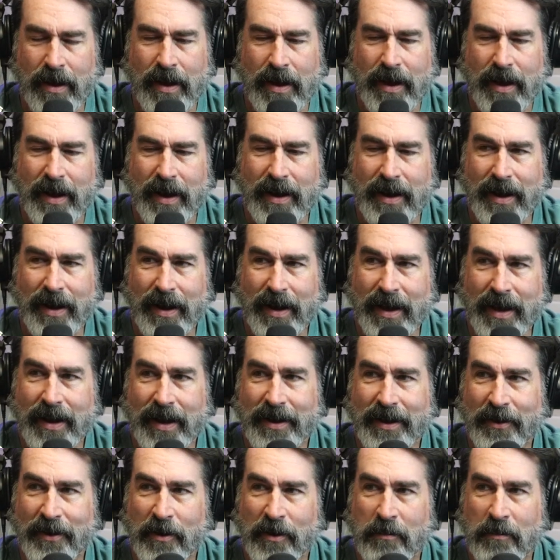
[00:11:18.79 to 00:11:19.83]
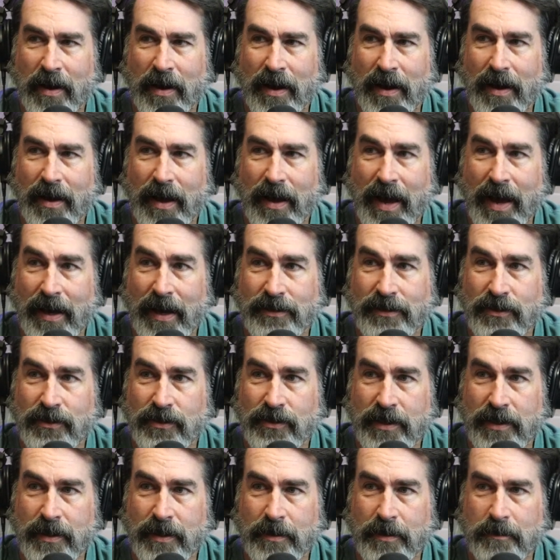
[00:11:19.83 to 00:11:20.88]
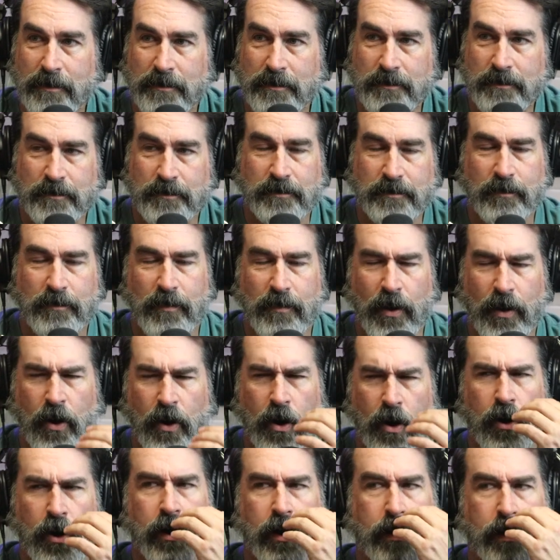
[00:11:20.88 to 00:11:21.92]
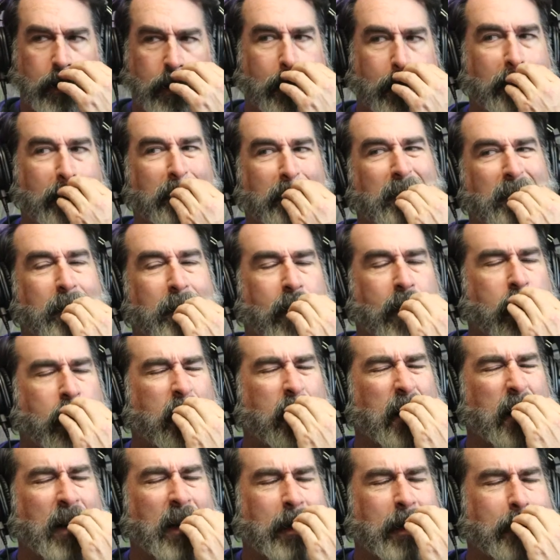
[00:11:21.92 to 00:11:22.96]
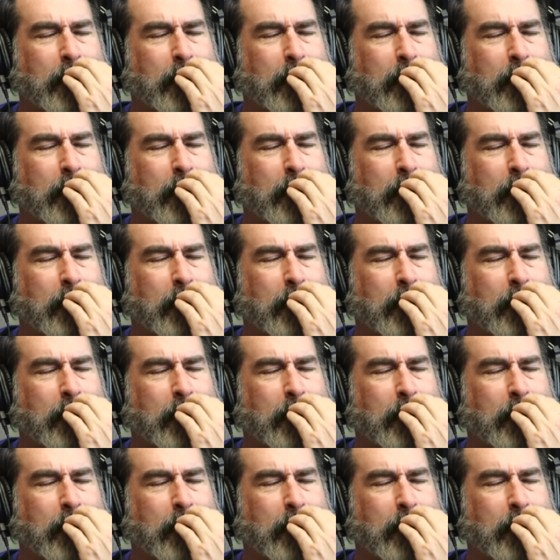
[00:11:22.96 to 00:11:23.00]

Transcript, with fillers: And I landed on my ass cheek. Hard. It